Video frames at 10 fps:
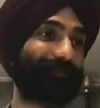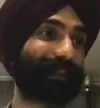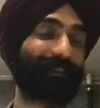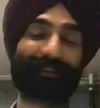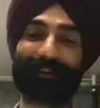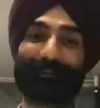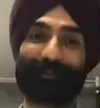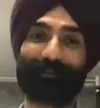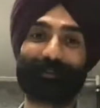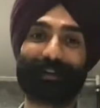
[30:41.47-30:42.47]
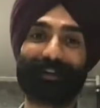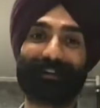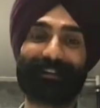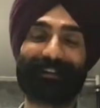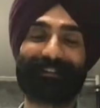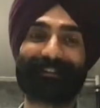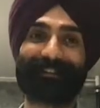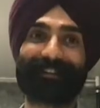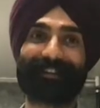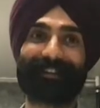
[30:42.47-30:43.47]
I've got a few more ideas
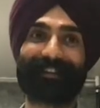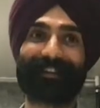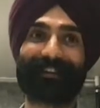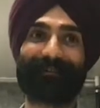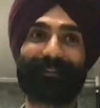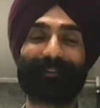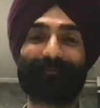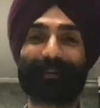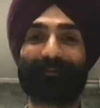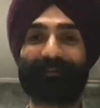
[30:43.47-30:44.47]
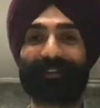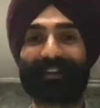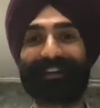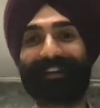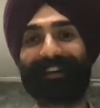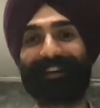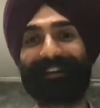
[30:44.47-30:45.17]
in the pipeline that